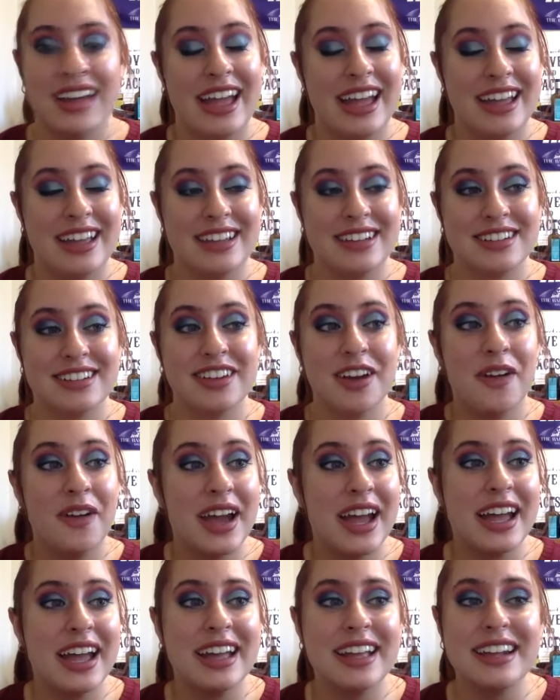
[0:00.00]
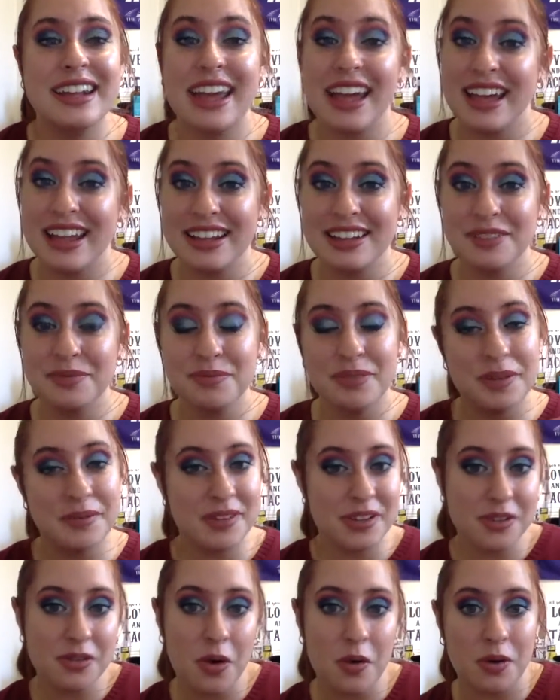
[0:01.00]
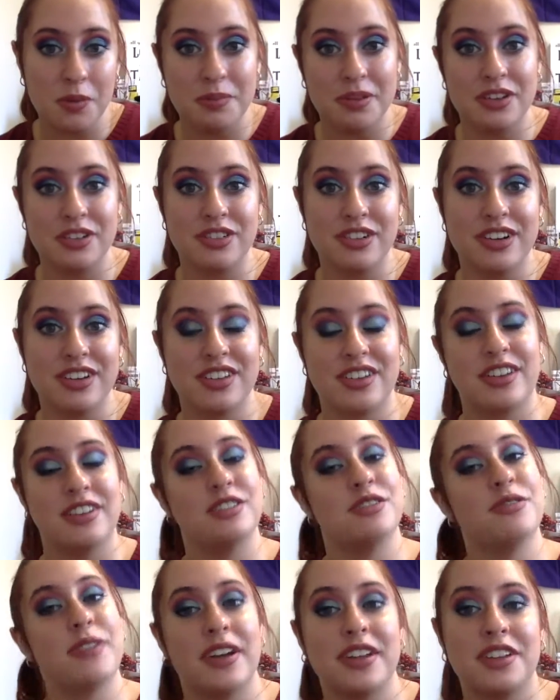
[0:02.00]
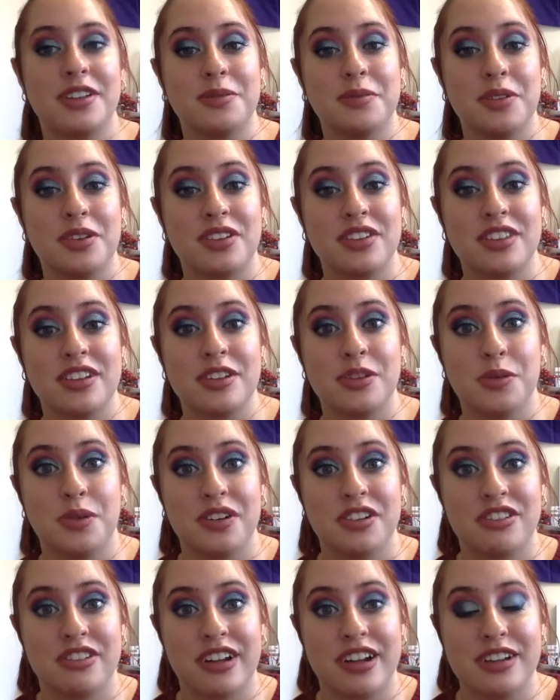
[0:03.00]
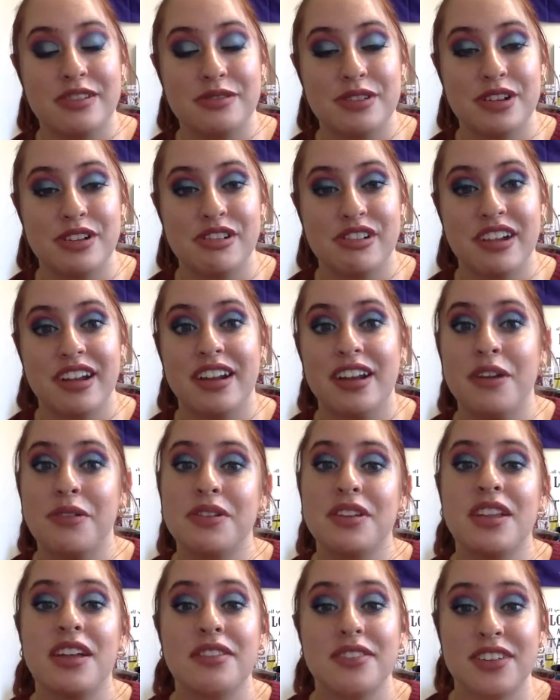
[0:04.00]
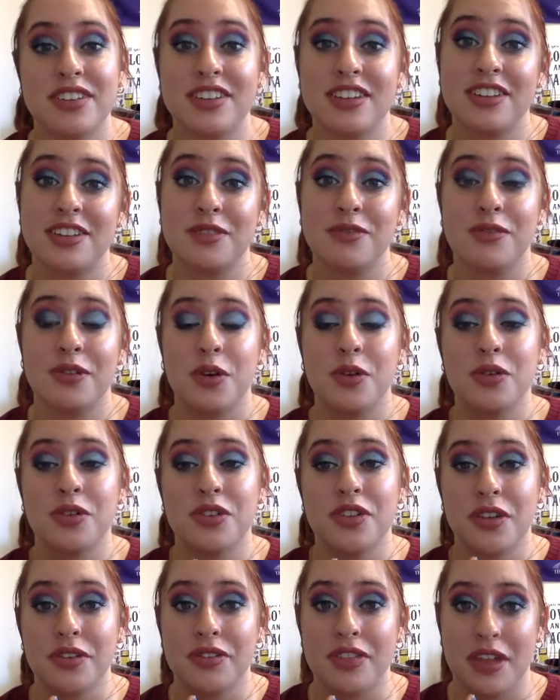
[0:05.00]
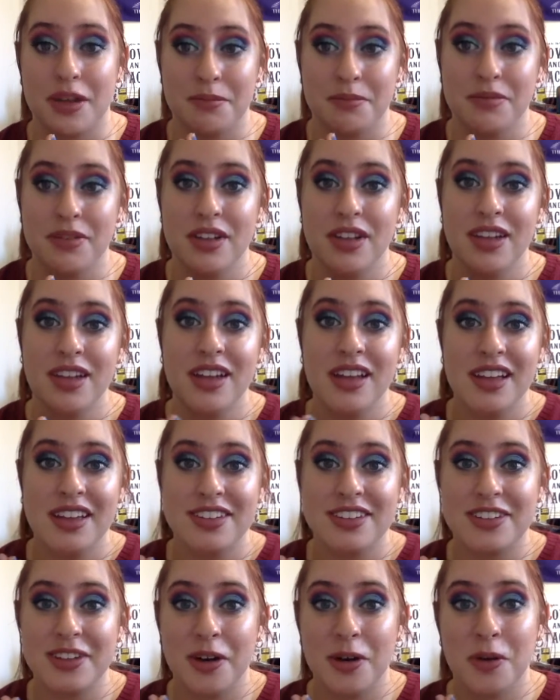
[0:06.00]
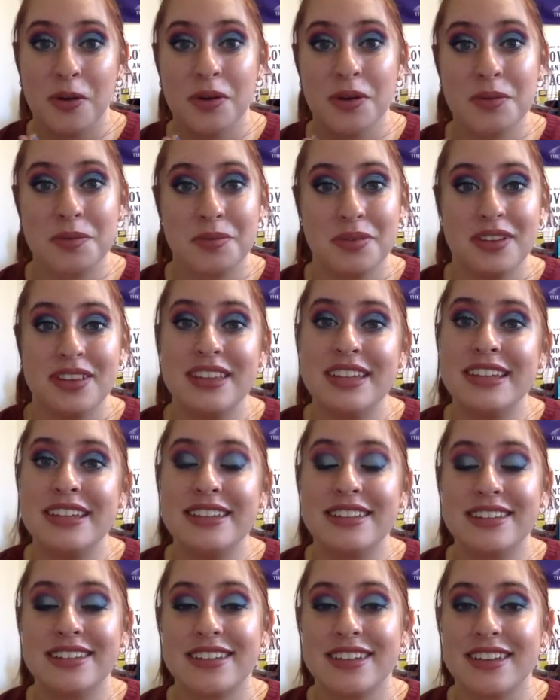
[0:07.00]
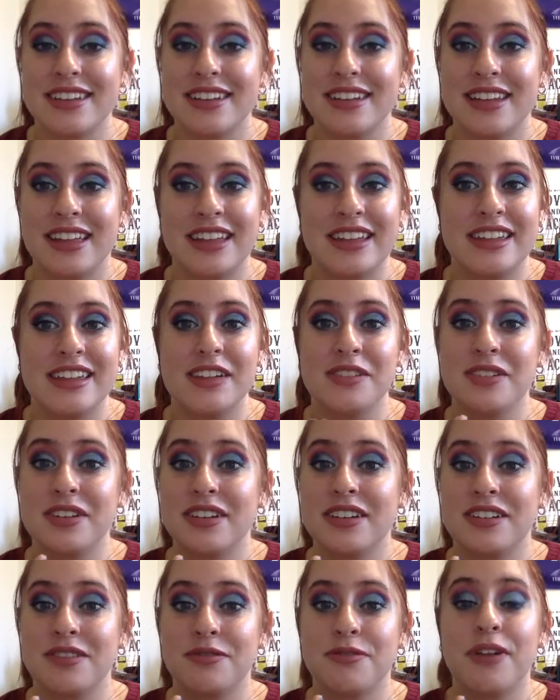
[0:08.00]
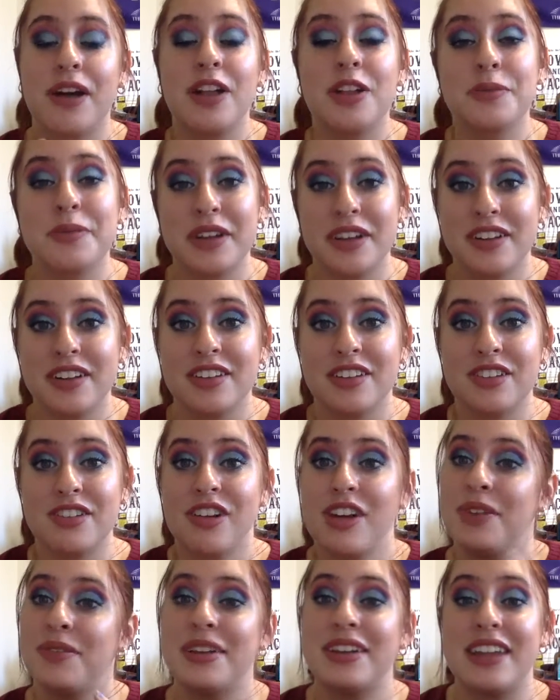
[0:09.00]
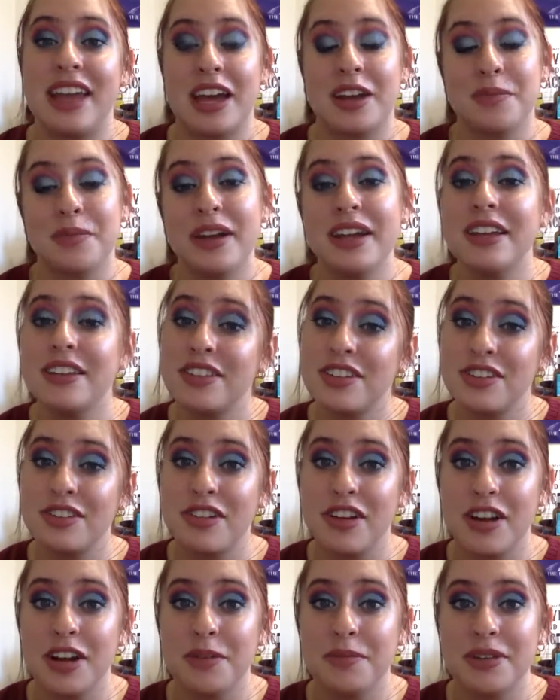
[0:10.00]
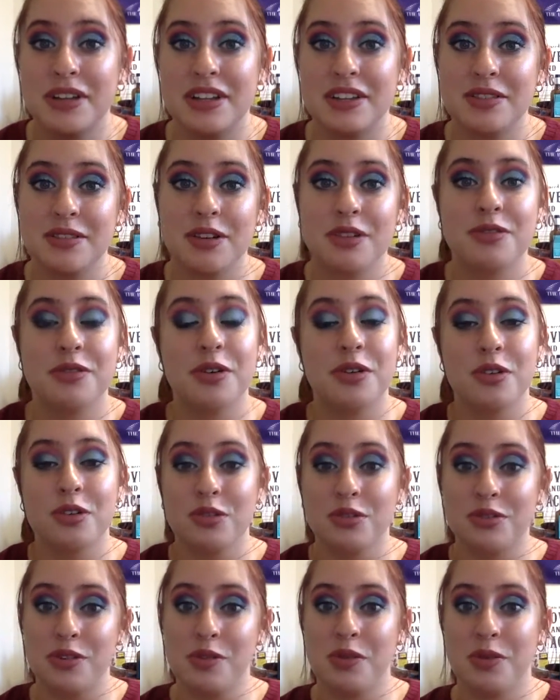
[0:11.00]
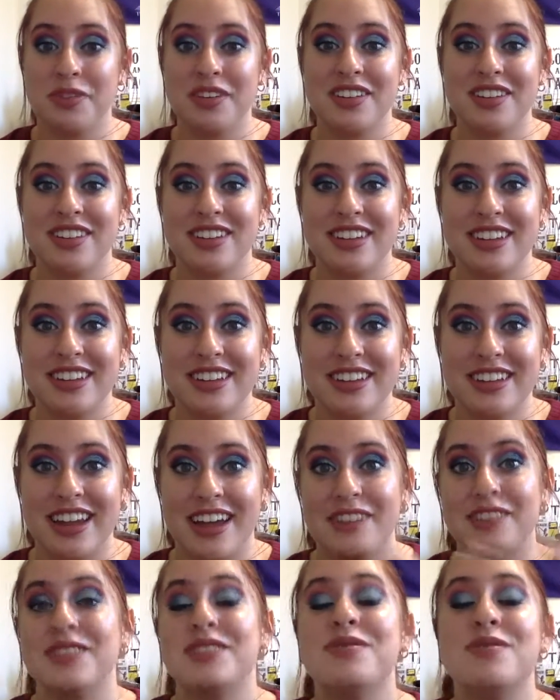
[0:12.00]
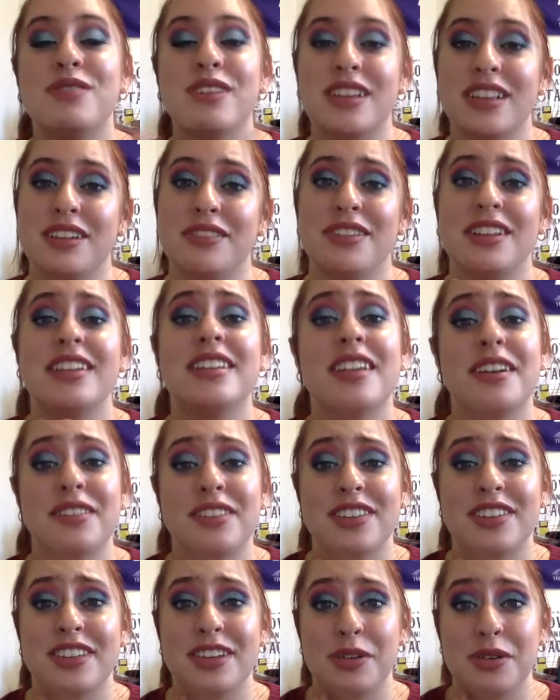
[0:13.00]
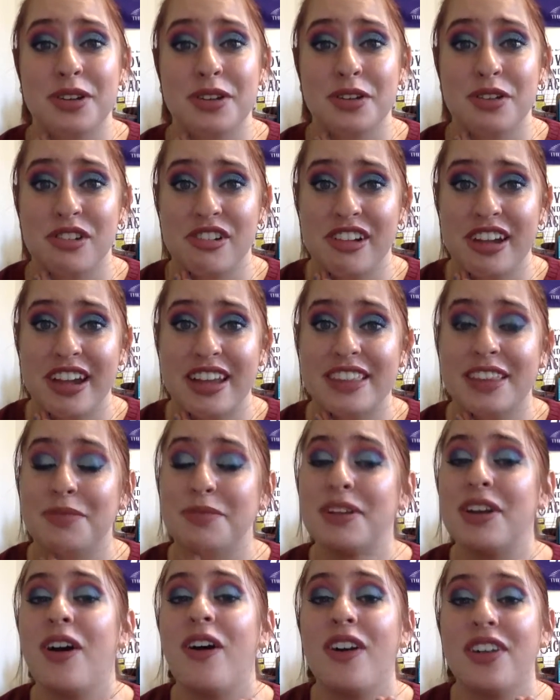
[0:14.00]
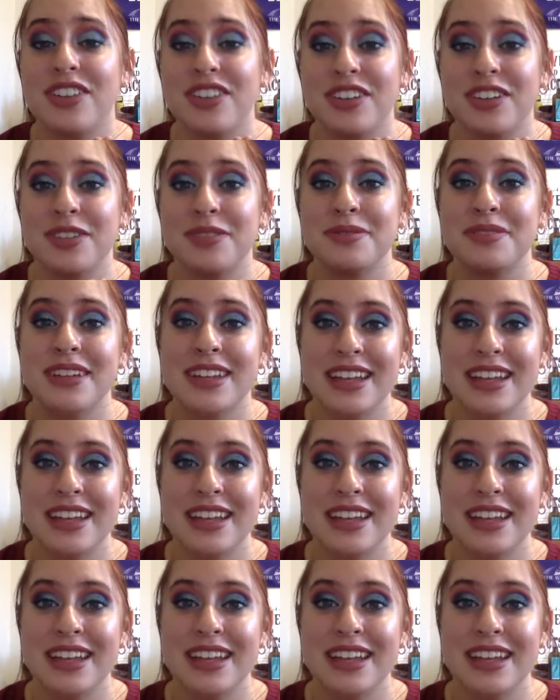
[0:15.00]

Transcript: and go ahead and maybe you go on Pinterest and you find some looks that you want to try and recreate. I would love to see some photos of them. So please, like, you can follow me on Instagram and tag my Instagram in a photo if you want me to see it. I would really, really love to see what you create. That'd be awesome.